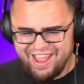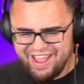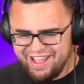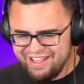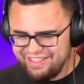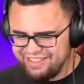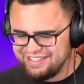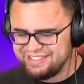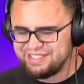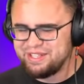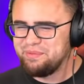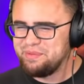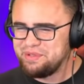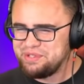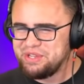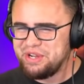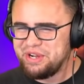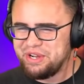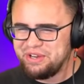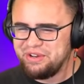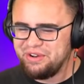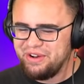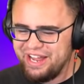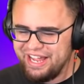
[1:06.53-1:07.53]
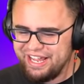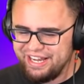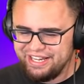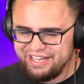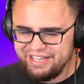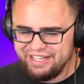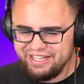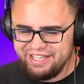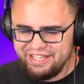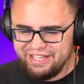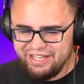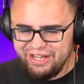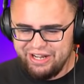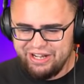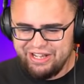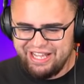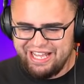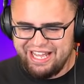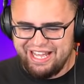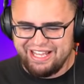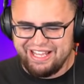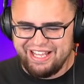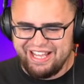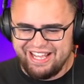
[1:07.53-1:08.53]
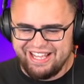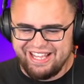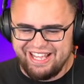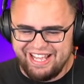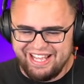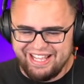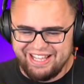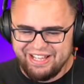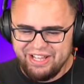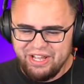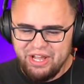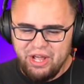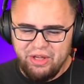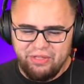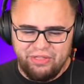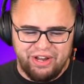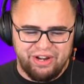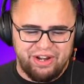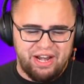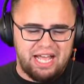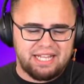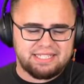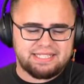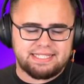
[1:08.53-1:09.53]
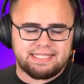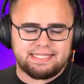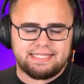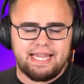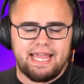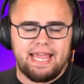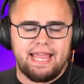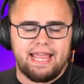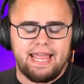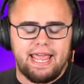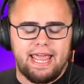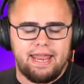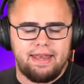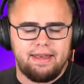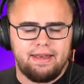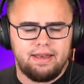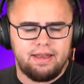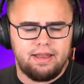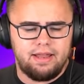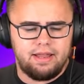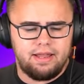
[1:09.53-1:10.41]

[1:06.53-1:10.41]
This is gonna be stuck in your head. They're not singing.